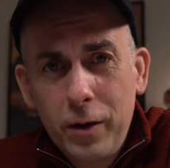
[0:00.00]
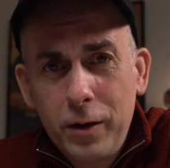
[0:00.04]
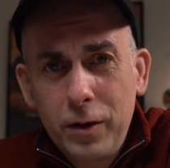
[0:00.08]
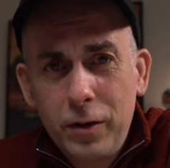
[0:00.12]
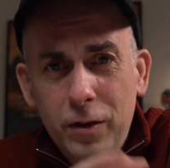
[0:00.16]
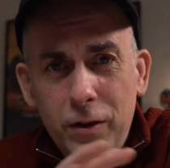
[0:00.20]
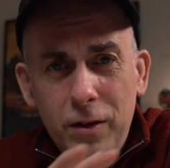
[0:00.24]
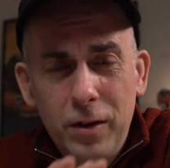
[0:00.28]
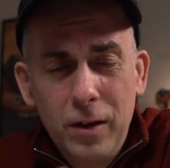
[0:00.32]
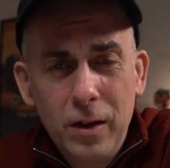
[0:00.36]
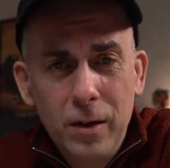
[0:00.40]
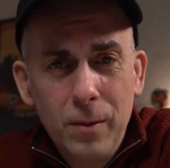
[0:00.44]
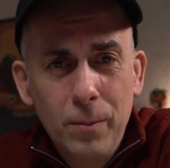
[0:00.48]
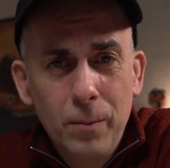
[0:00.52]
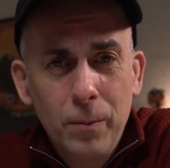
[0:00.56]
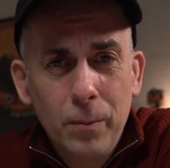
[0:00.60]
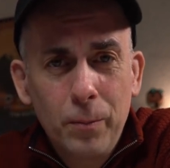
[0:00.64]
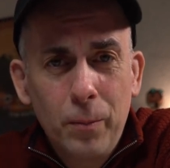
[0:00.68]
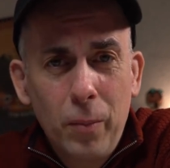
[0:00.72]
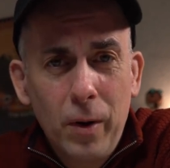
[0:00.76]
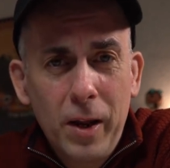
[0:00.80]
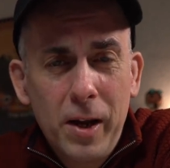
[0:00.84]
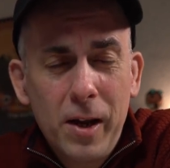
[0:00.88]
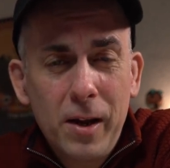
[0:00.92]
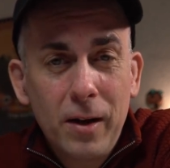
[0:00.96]
this team
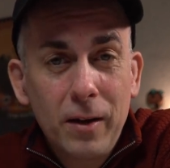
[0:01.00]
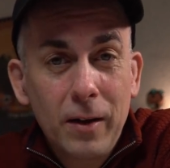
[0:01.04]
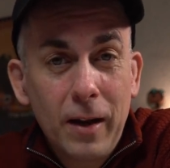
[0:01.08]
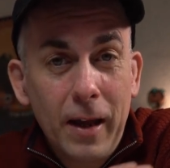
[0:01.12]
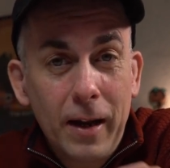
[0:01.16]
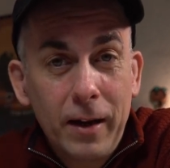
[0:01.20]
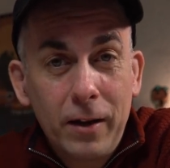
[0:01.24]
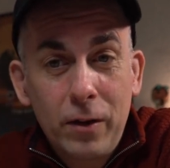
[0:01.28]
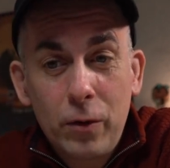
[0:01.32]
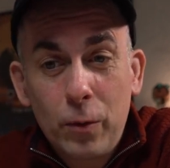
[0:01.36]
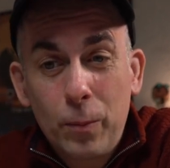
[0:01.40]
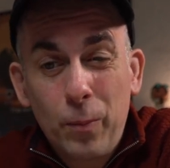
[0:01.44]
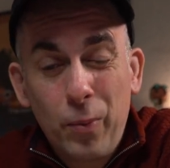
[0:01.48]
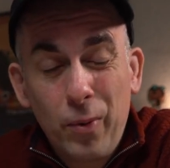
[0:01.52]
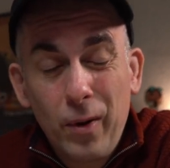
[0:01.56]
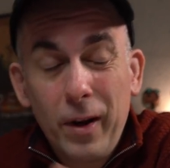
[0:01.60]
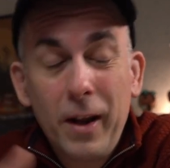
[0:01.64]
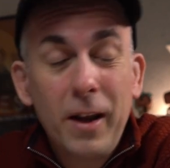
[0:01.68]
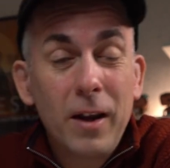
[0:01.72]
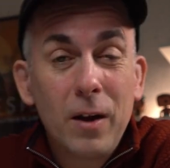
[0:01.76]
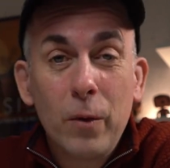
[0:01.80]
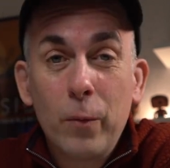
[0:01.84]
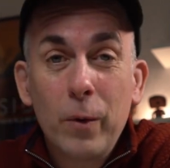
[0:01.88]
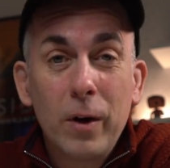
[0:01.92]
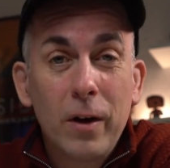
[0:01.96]
playing like you're
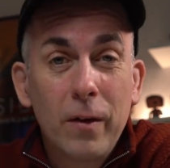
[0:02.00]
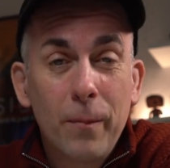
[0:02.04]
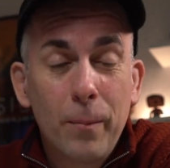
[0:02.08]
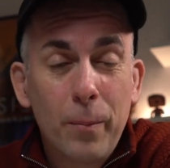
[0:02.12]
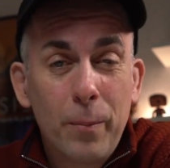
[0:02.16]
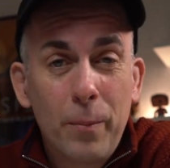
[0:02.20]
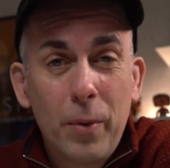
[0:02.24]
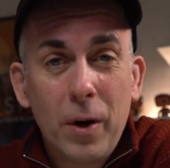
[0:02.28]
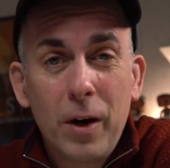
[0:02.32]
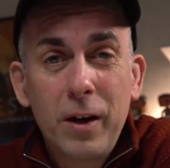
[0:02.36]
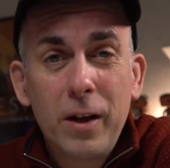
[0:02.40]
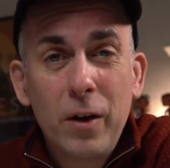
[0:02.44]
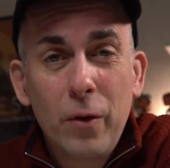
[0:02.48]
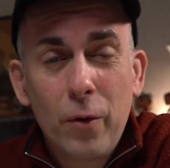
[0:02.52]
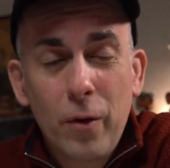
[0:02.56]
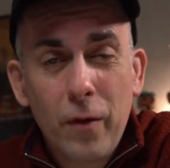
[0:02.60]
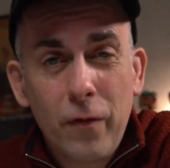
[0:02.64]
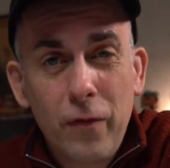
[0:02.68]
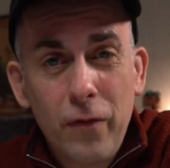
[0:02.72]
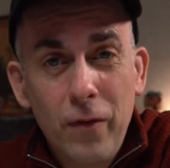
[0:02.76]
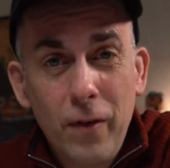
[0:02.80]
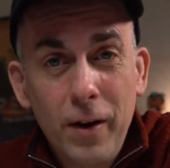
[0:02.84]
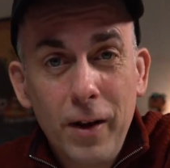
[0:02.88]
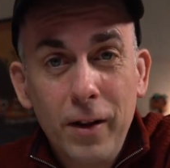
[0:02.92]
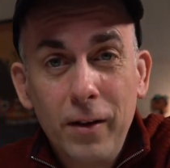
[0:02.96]
playing with a buddy or a
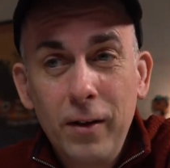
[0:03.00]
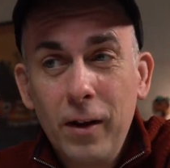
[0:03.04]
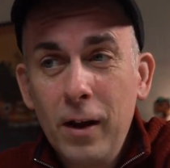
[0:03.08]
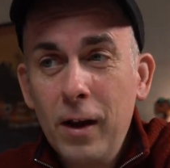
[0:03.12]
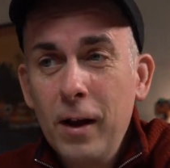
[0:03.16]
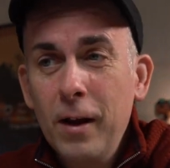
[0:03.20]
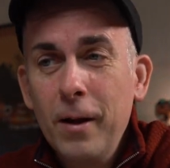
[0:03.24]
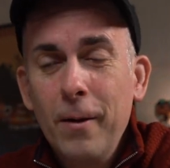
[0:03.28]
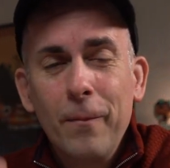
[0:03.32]
friend.